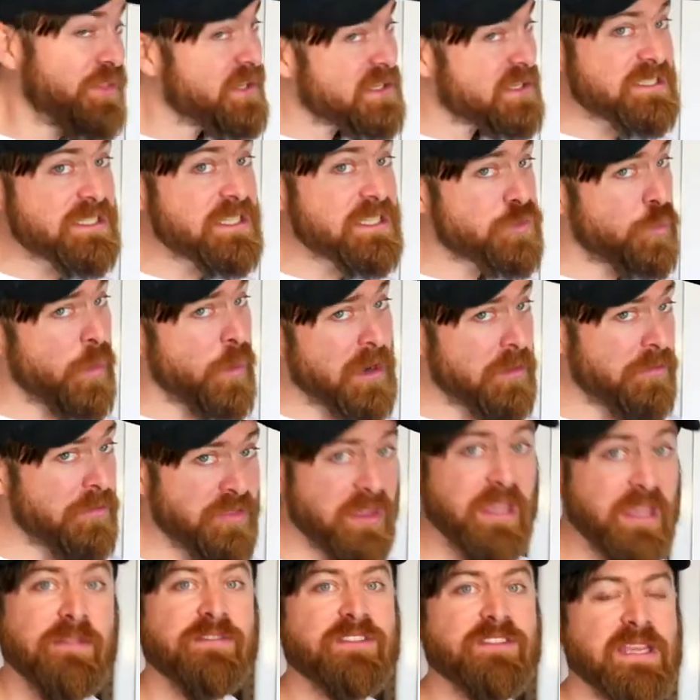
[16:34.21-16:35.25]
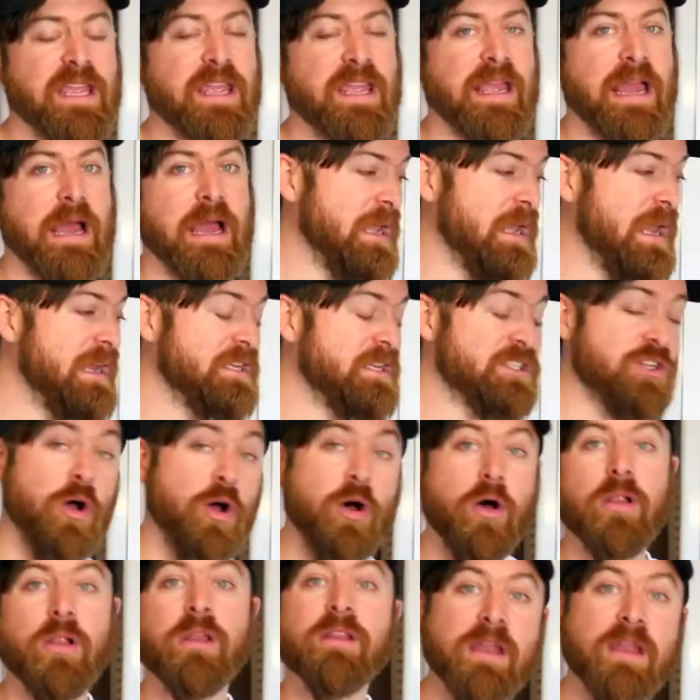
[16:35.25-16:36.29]
This is where thieves hang out, and it's
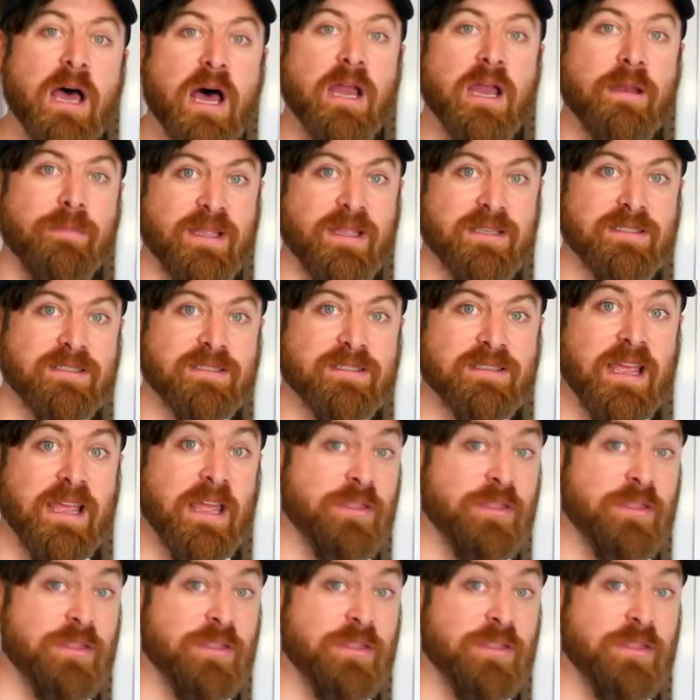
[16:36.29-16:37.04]
all anonymous,